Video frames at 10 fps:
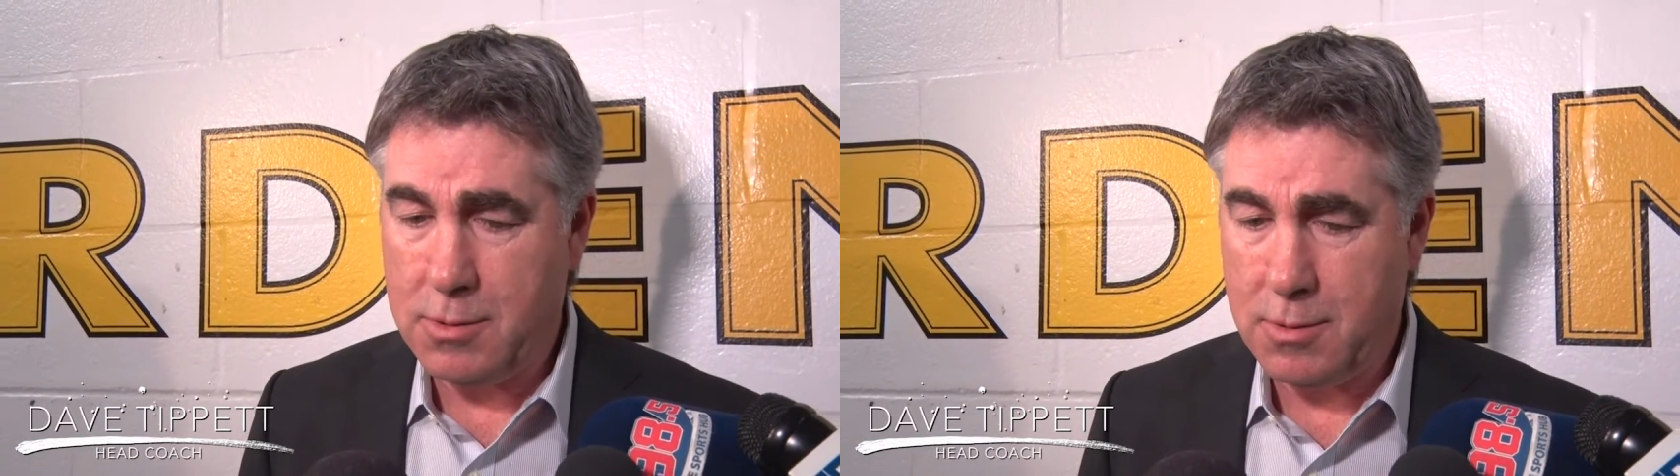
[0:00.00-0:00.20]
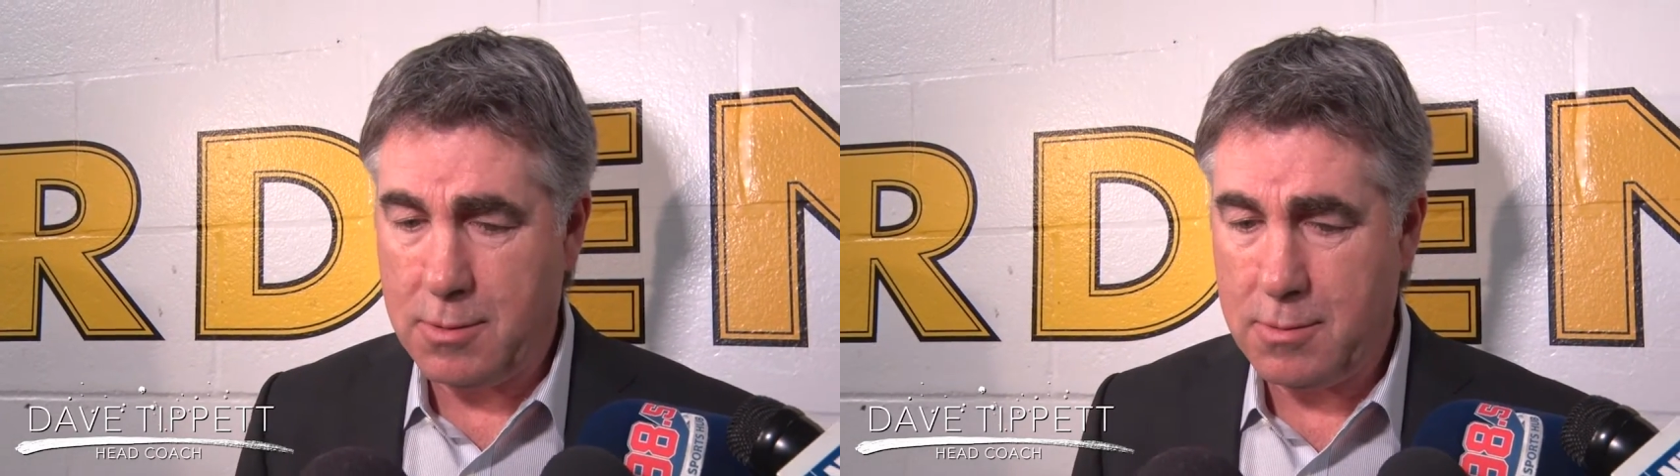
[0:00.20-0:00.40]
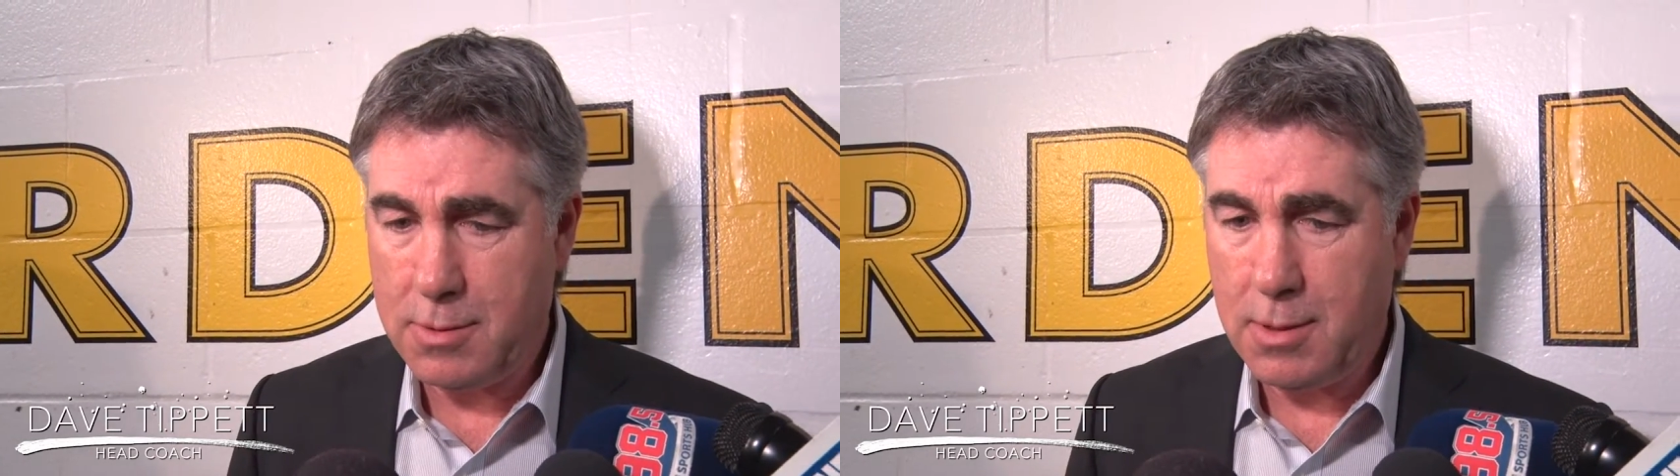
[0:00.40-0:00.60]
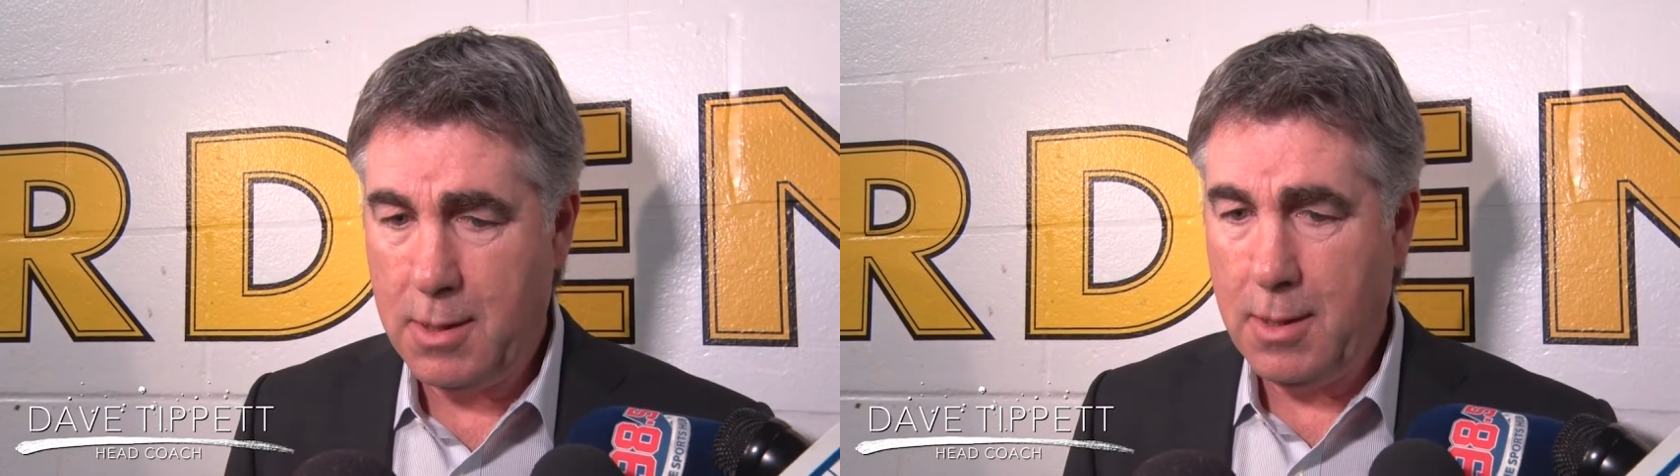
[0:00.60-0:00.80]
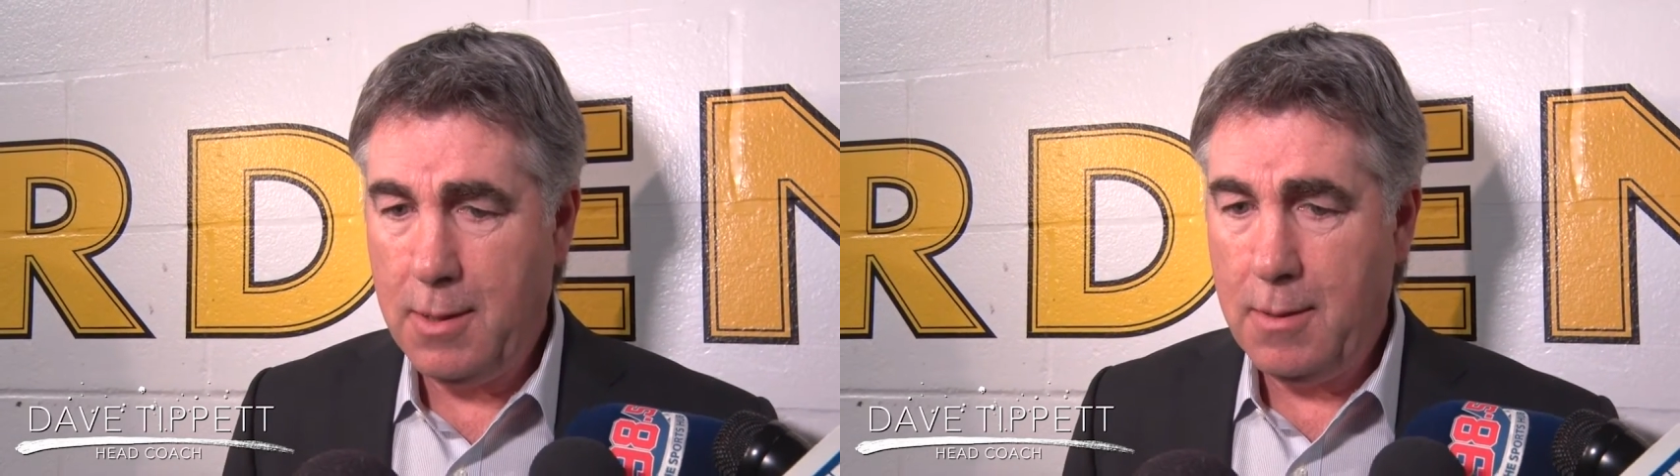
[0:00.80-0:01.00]
so
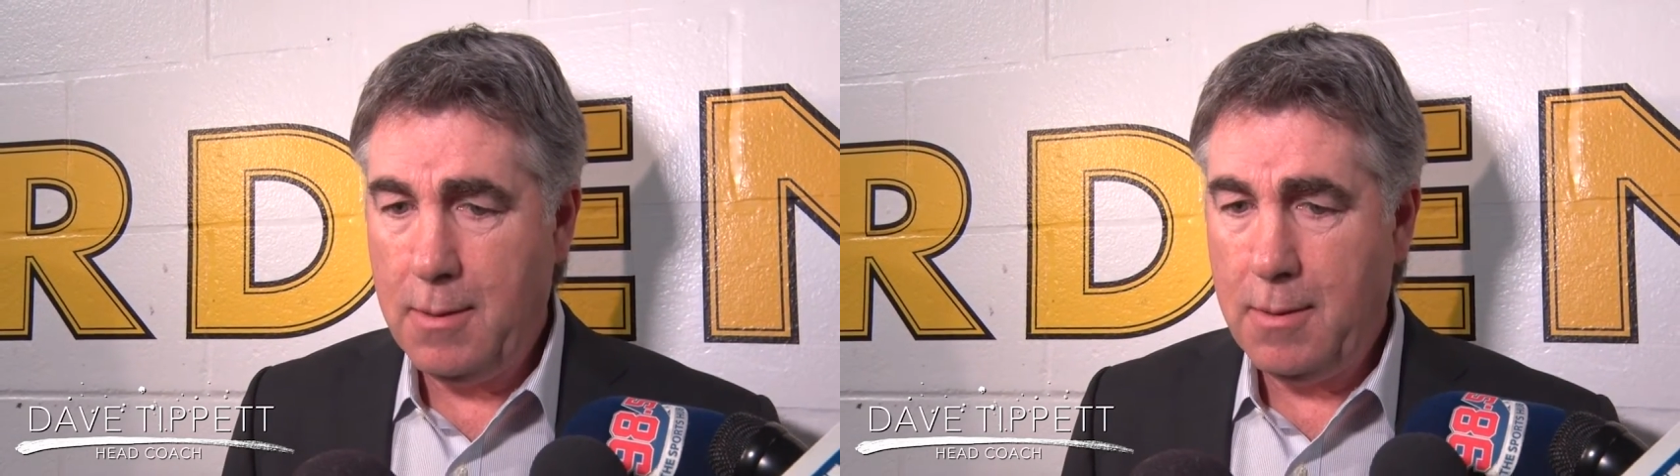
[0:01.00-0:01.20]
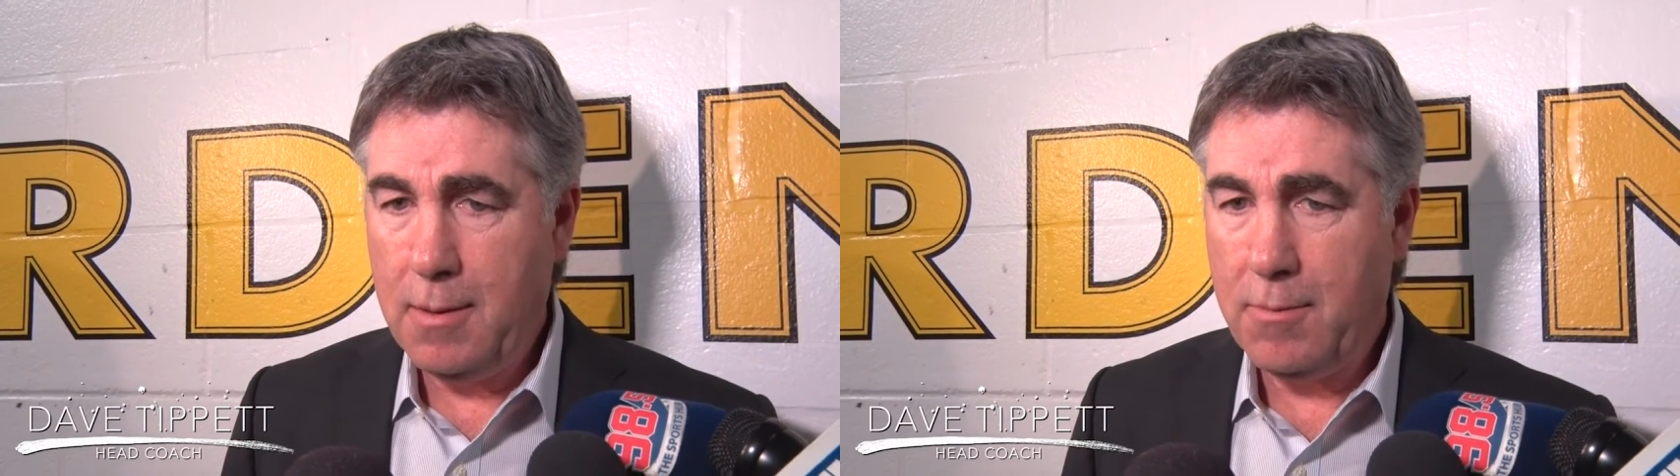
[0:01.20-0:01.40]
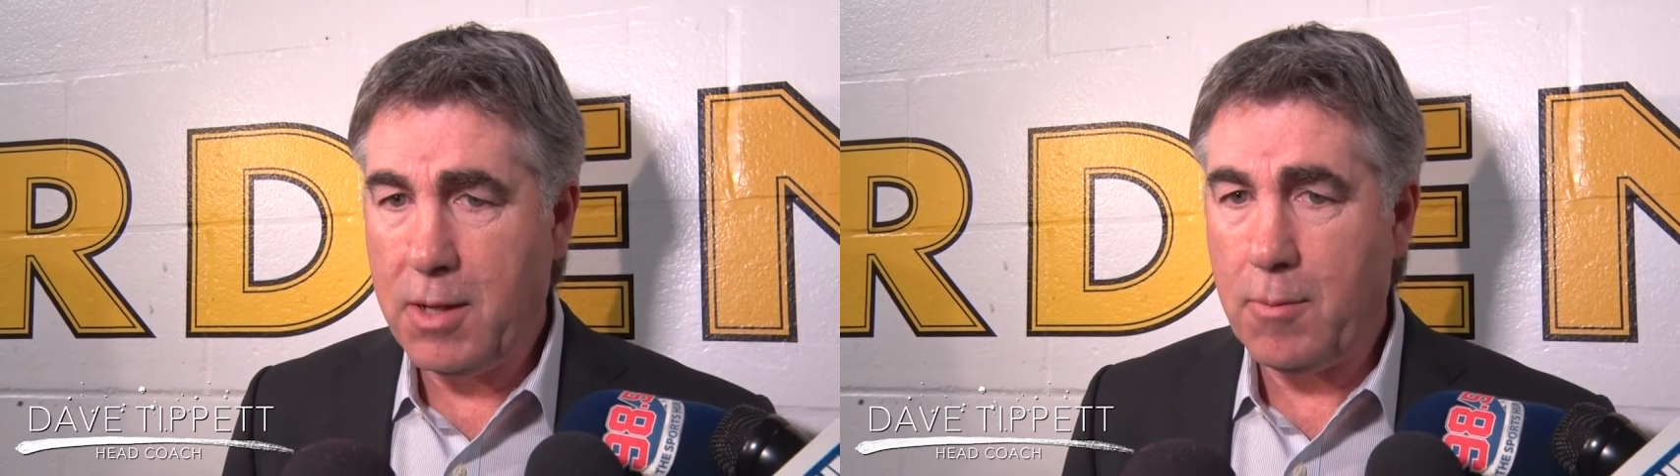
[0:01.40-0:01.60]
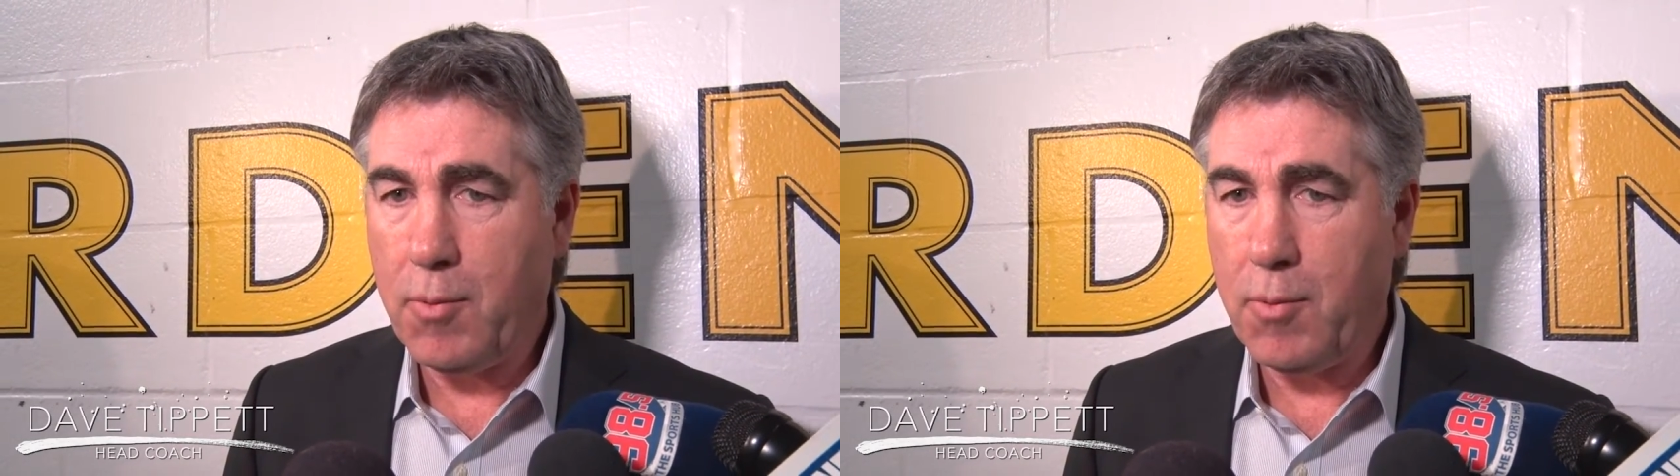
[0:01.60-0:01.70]
if he can